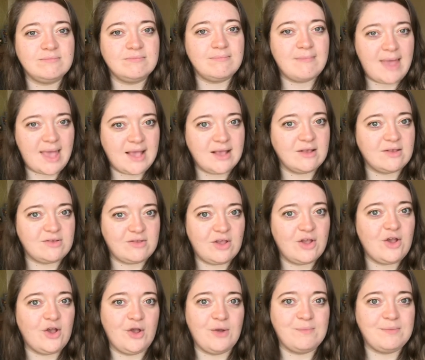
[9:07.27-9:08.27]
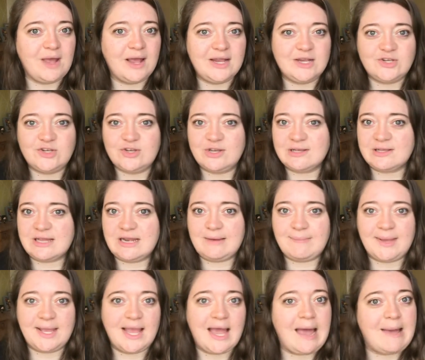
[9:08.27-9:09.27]
may assume that it's just going to
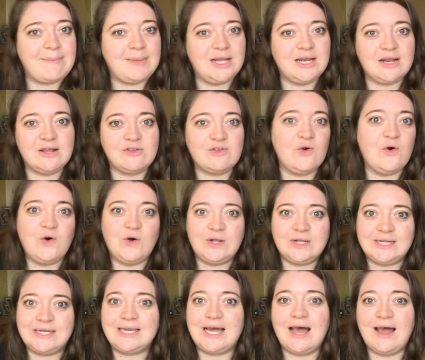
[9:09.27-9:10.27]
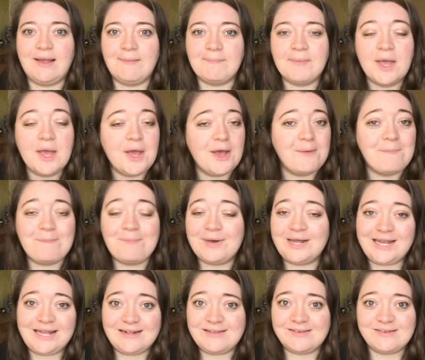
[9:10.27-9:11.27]
be happiness all the time,
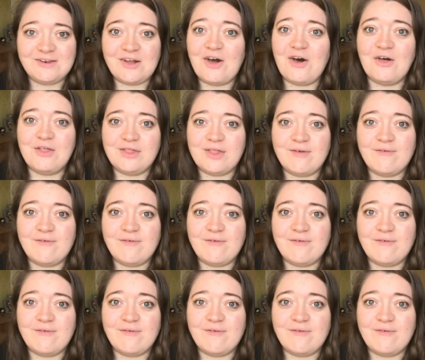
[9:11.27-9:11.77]
but it's not.